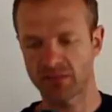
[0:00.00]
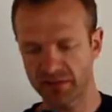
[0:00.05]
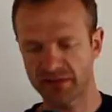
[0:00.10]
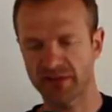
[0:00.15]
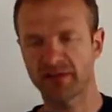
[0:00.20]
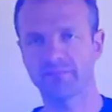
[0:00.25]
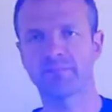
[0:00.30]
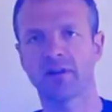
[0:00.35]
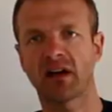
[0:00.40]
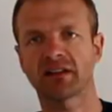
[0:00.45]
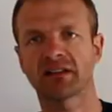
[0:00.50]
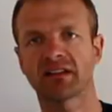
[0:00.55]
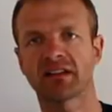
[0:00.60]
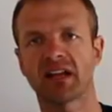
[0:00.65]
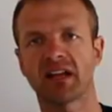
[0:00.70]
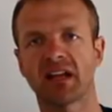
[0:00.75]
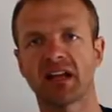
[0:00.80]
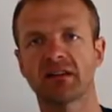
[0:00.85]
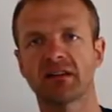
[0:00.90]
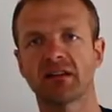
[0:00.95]
so once you've plugged it
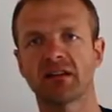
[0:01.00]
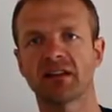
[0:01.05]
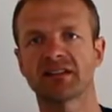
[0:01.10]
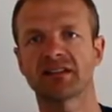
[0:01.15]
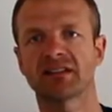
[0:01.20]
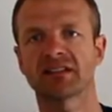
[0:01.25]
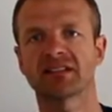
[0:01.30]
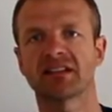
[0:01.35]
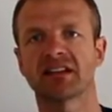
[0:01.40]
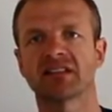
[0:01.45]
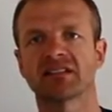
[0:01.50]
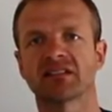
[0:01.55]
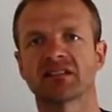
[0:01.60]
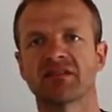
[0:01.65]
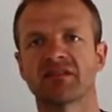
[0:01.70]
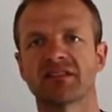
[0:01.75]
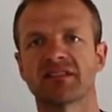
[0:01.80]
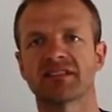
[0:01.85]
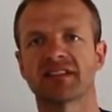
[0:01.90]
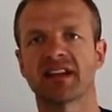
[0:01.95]
in, as you can see, it's
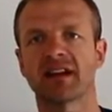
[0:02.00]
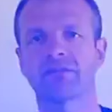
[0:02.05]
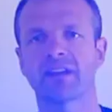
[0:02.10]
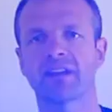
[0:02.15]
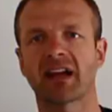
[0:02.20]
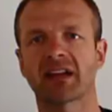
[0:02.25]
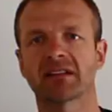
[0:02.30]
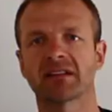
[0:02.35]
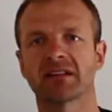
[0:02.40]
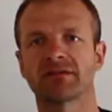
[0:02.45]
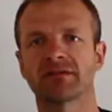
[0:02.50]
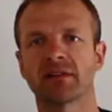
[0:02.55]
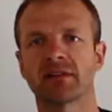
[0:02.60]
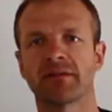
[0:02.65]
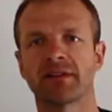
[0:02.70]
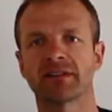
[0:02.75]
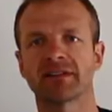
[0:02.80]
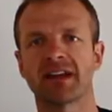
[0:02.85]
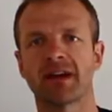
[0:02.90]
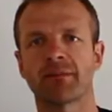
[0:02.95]
on sound active. So if
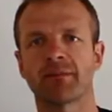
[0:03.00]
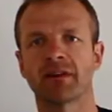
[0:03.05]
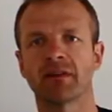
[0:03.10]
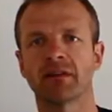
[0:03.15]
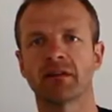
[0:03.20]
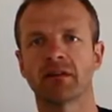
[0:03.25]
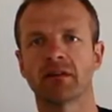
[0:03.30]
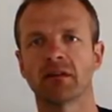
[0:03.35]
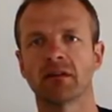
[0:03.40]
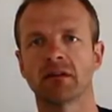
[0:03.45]
I tap it,